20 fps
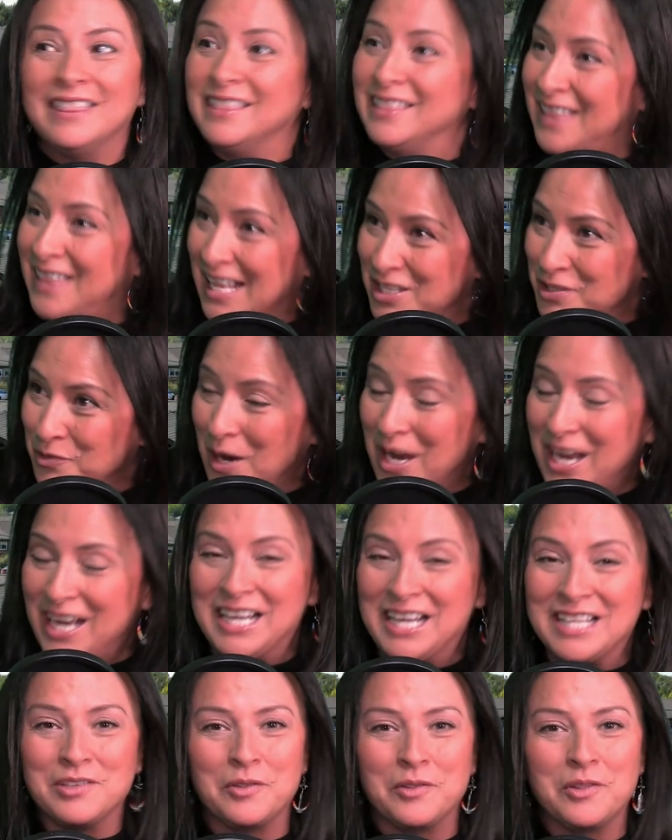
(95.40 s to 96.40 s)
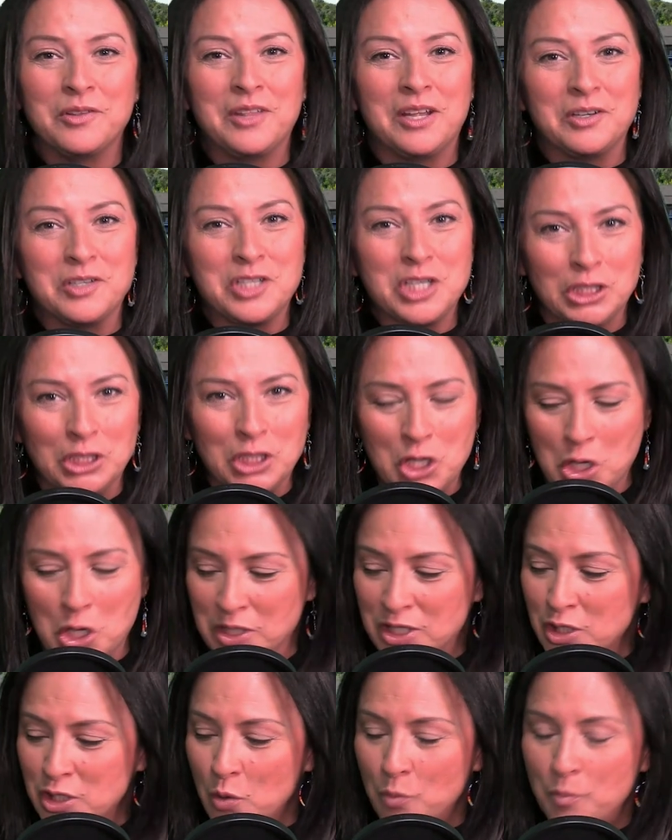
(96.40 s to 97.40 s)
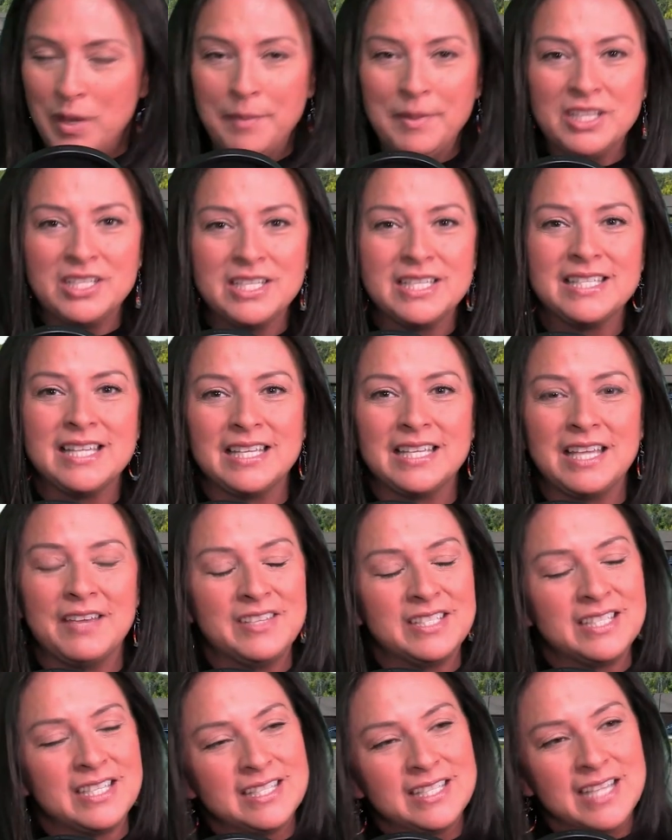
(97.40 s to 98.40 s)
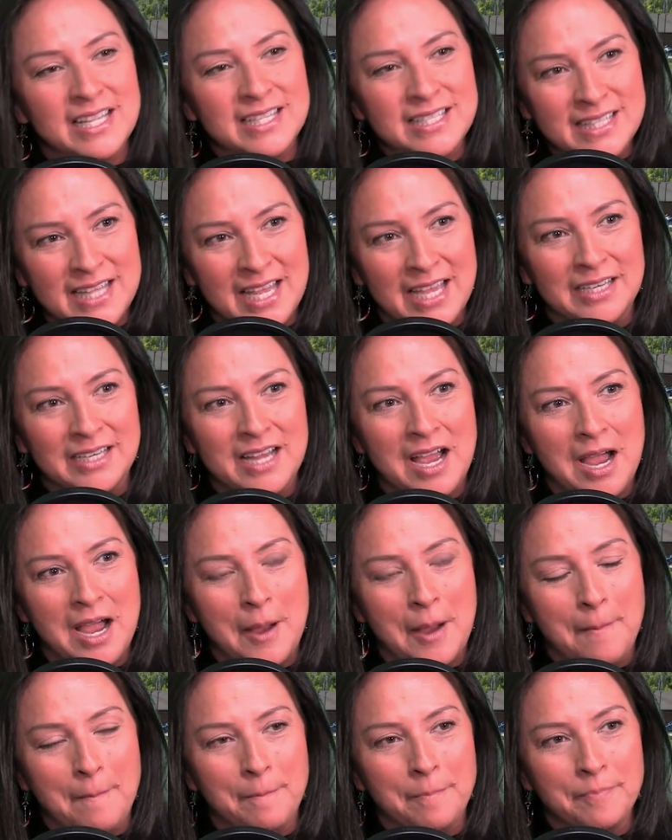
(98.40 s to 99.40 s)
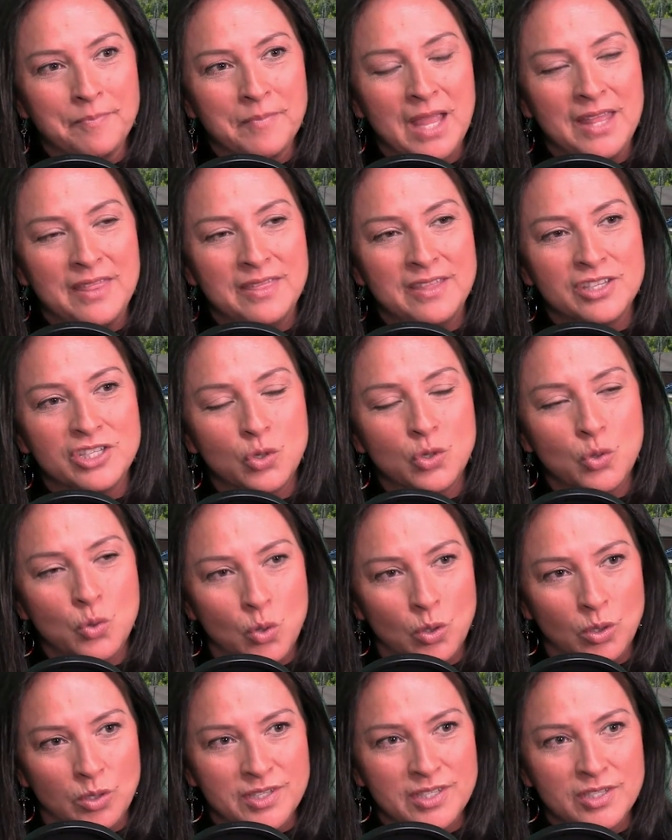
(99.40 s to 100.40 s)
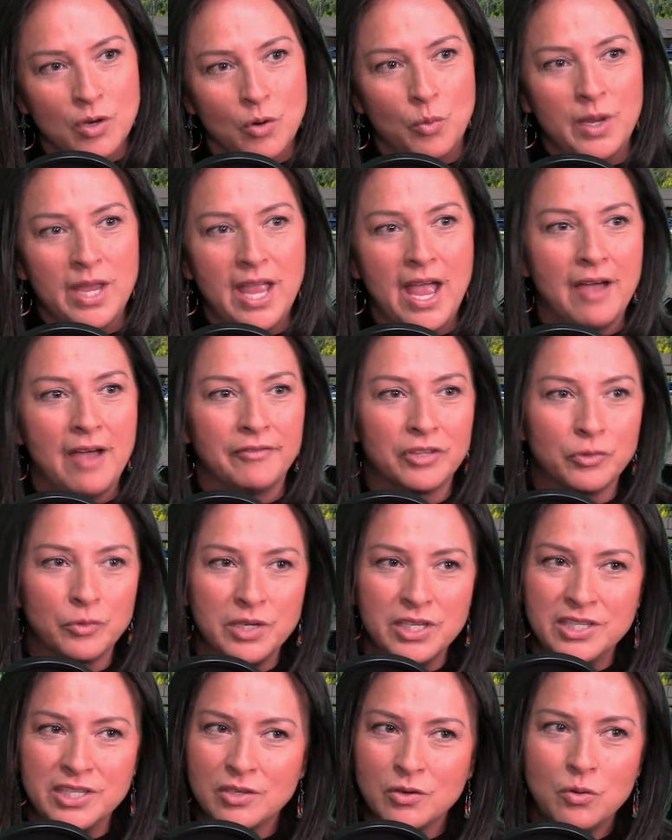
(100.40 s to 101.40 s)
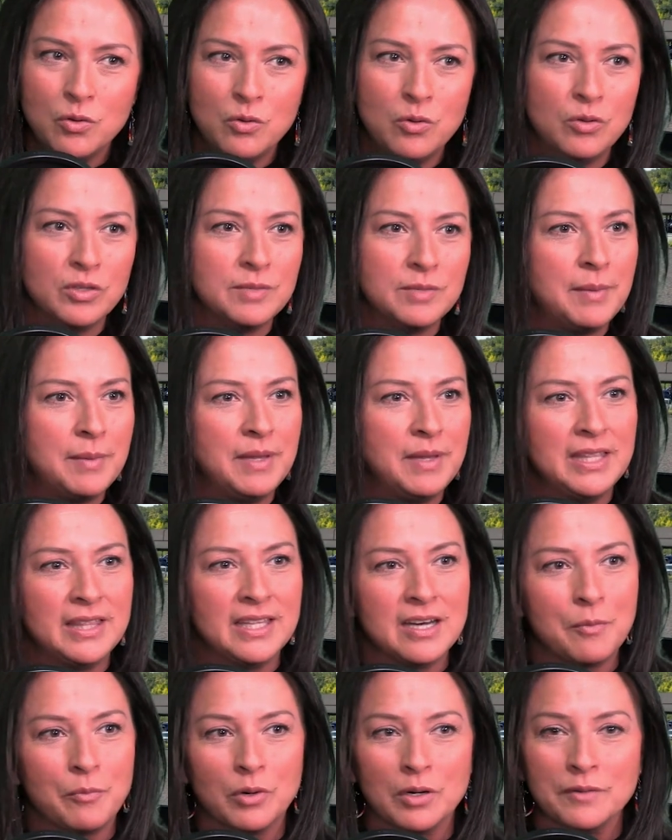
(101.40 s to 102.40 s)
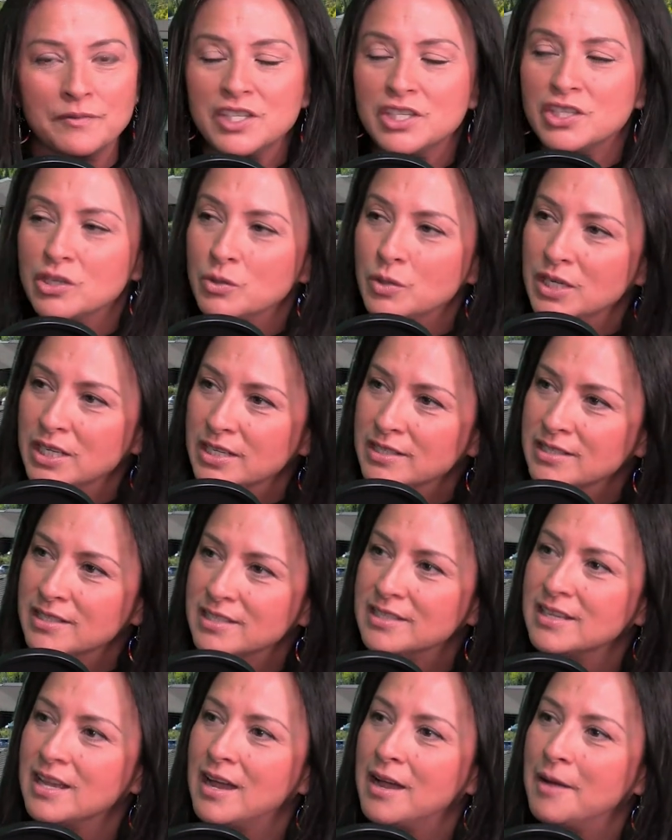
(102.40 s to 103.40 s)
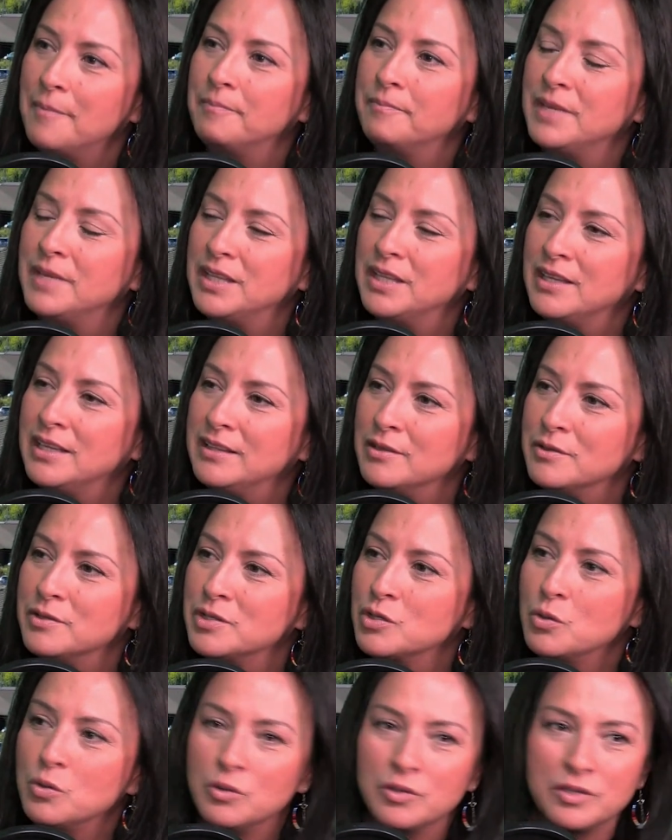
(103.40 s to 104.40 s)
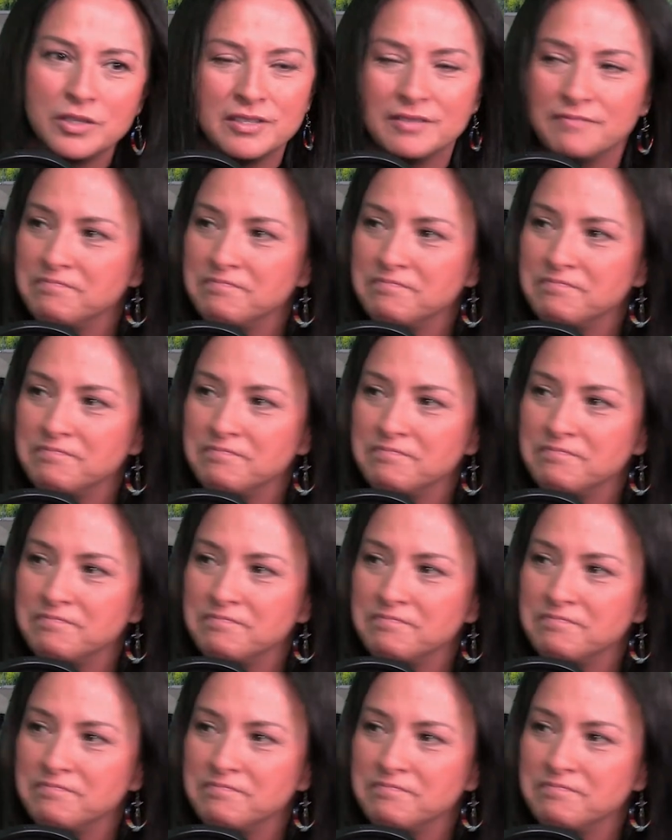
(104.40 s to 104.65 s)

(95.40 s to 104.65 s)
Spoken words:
That's right. So they're there to learn. So maybe just give us a sense then, the schools. So we have 3 schools, maybe the number of students in those schools.